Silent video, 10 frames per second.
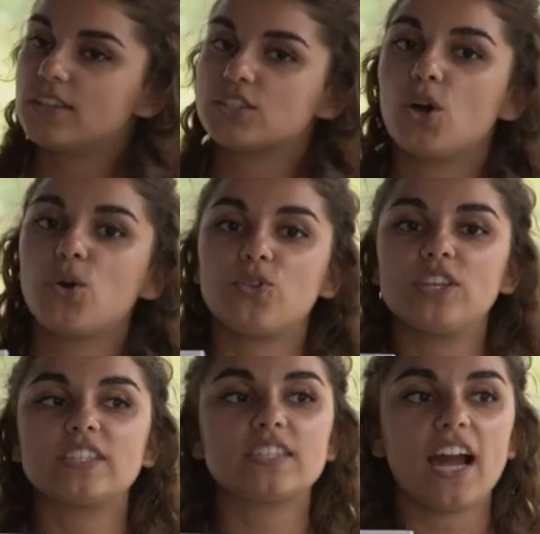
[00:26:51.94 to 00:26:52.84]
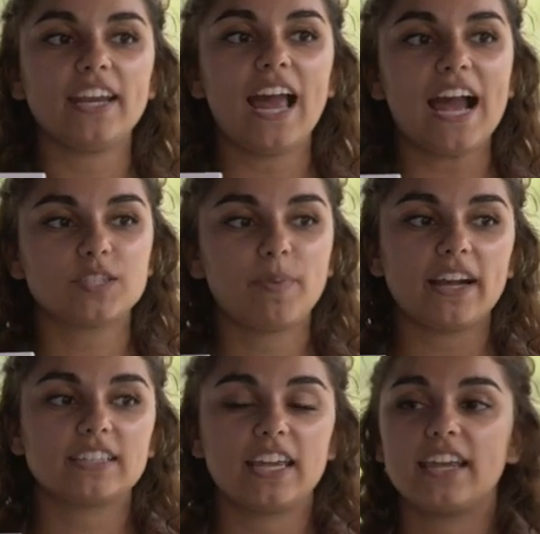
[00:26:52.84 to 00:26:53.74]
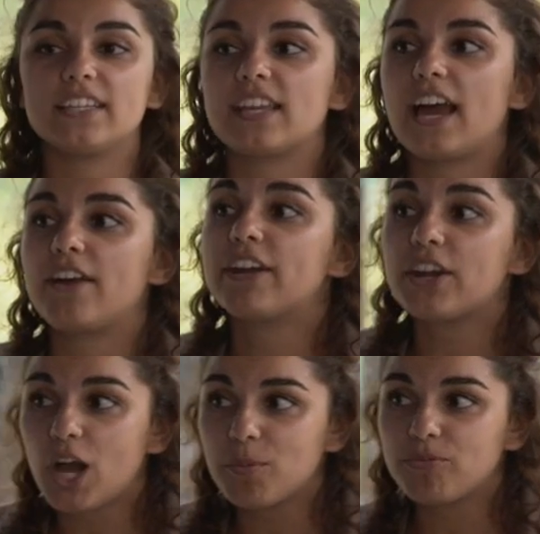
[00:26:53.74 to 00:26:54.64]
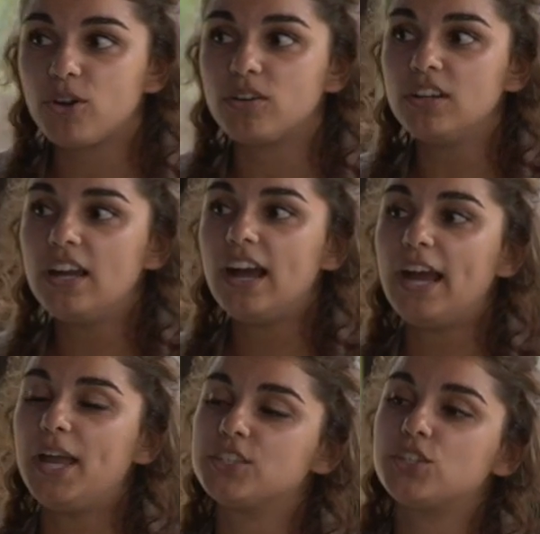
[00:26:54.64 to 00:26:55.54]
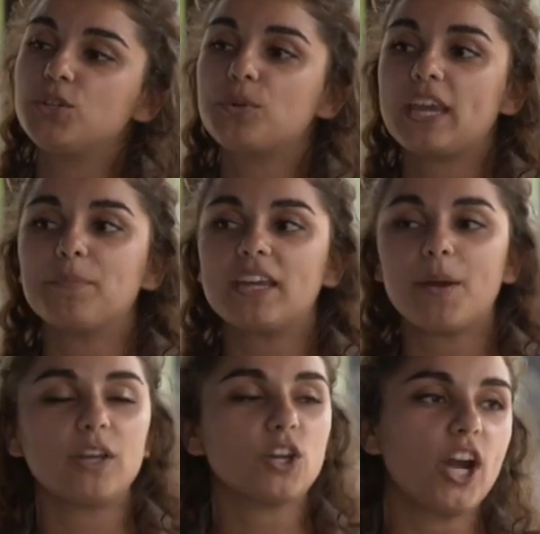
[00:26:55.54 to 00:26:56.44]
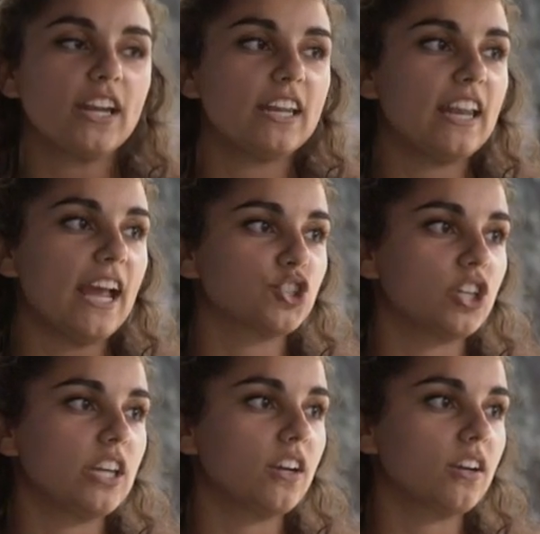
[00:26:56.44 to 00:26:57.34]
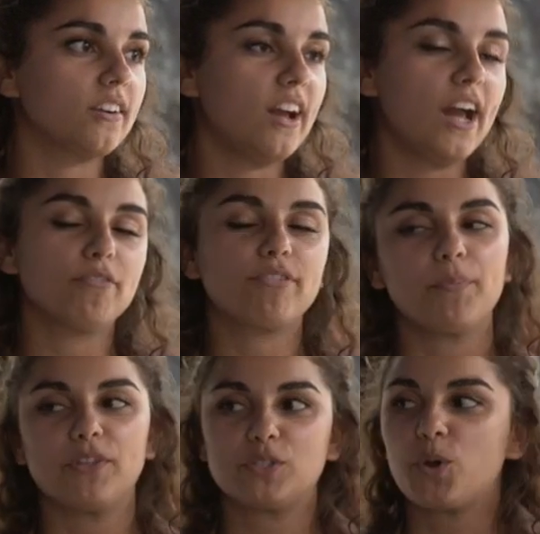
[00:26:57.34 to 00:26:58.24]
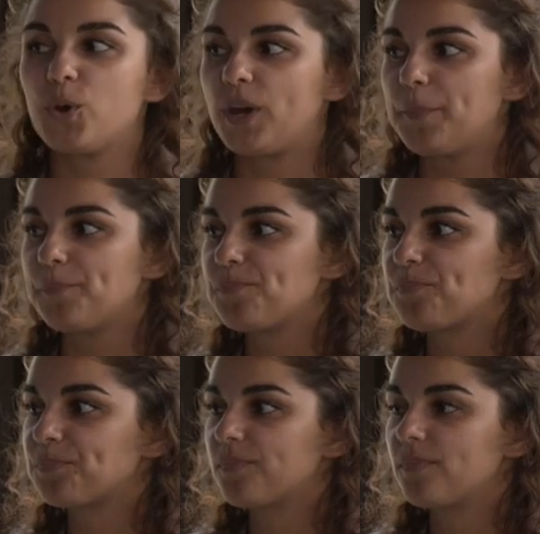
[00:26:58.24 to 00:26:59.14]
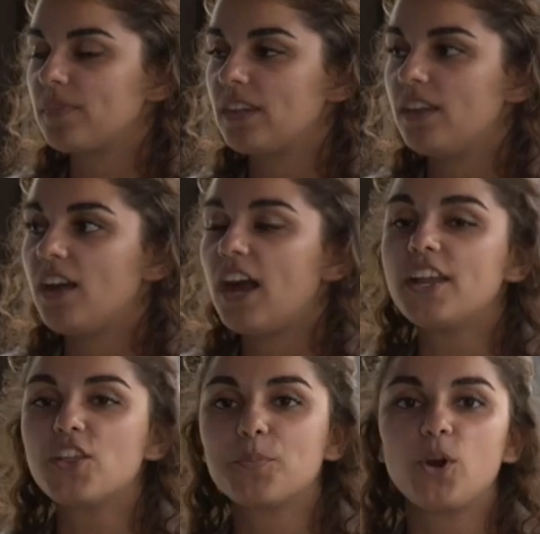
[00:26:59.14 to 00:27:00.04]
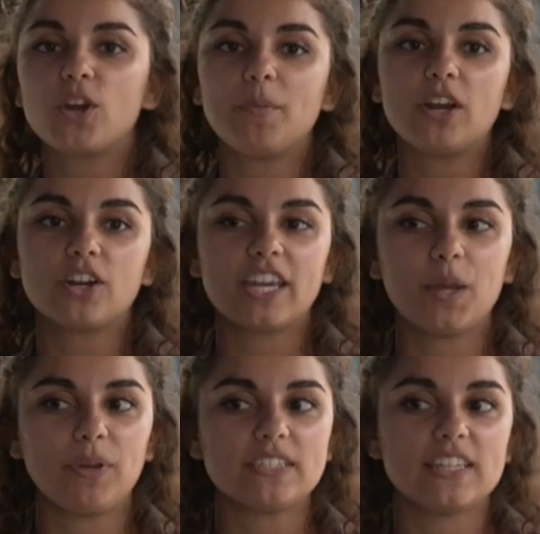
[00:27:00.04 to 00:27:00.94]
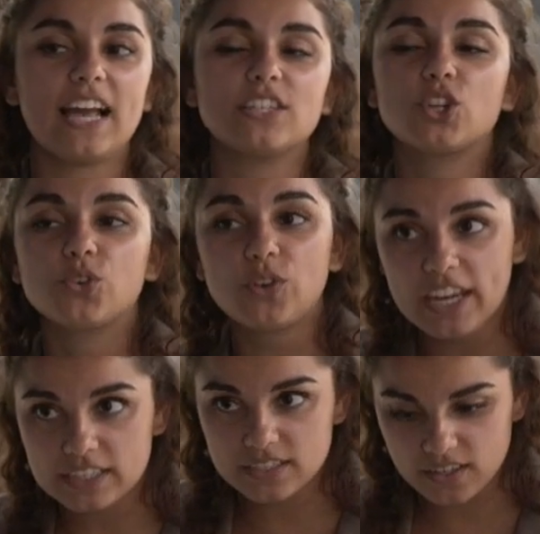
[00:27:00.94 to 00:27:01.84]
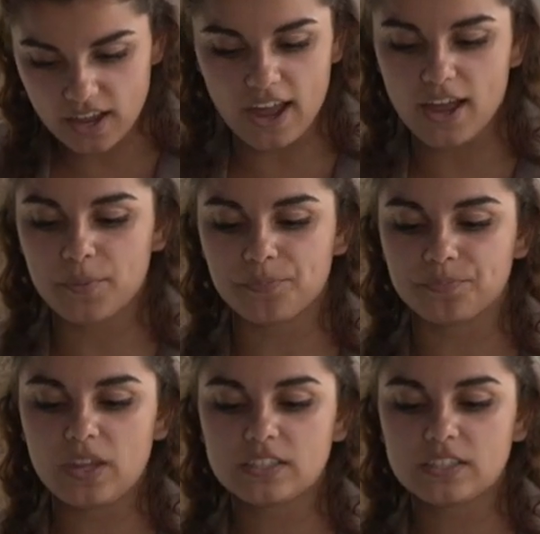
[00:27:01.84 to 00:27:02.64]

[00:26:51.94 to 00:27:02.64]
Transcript: So this design aspect is uh, very helpful and you can become an accredited engineer uh, from this program. Another program on our campus that has great um,